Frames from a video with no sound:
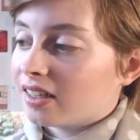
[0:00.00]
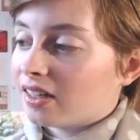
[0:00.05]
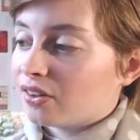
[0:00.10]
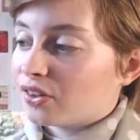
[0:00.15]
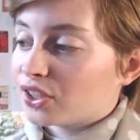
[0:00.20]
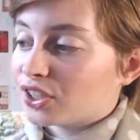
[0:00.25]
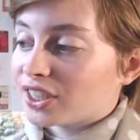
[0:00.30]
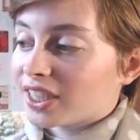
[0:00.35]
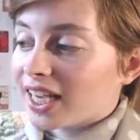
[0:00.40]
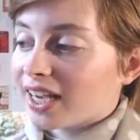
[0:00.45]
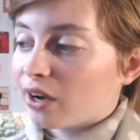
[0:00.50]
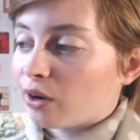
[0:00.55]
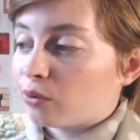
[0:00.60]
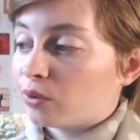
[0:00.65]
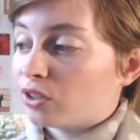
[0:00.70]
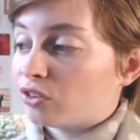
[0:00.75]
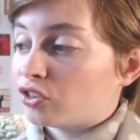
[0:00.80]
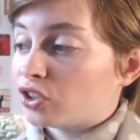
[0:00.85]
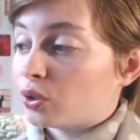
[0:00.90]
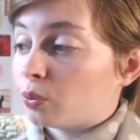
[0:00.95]
In the
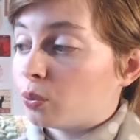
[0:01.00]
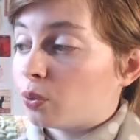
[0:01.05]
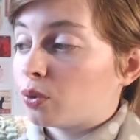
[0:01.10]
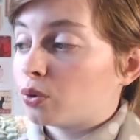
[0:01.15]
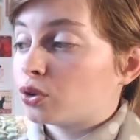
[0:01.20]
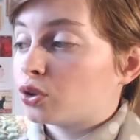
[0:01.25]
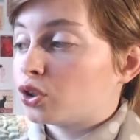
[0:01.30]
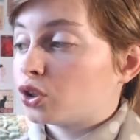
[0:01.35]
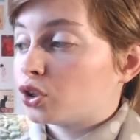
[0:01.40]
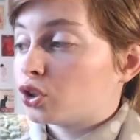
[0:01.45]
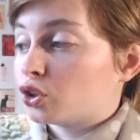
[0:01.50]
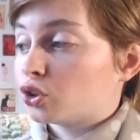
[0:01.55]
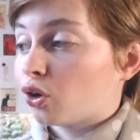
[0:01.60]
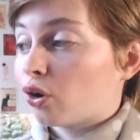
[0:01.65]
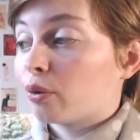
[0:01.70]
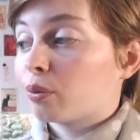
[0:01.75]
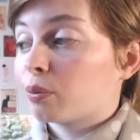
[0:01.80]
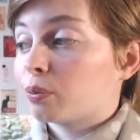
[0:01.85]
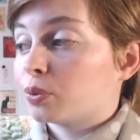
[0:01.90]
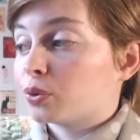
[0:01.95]
town, if she walked to the
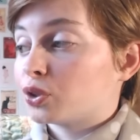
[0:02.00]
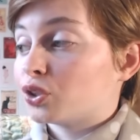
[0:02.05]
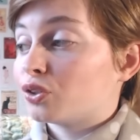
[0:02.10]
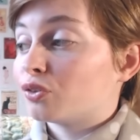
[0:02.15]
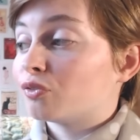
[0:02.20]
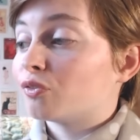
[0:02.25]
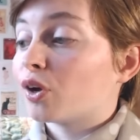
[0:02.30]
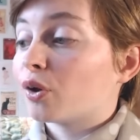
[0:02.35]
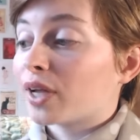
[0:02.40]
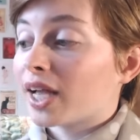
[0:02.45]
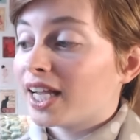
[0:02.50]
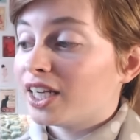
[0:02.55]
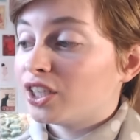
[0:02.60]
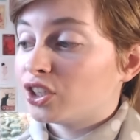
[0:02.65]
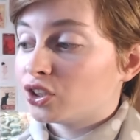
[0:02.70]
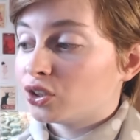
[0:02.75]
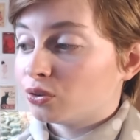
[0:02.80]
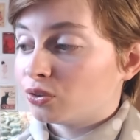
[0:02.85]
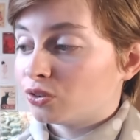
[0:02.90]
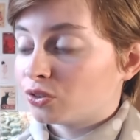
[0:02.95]
shop or to the
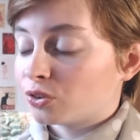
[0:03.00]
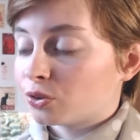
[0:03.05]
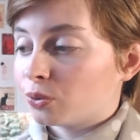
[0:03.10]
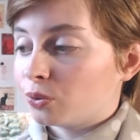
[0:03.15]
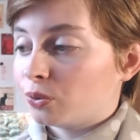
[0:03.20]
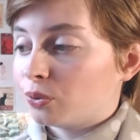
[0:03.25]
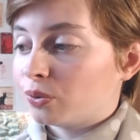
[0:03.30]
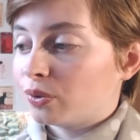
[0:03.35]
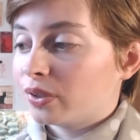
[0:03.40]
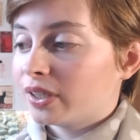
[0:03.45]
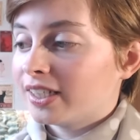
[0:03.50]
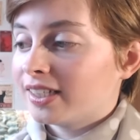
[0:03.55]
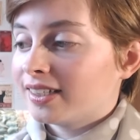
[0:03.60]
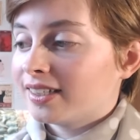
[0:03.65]
vocational school,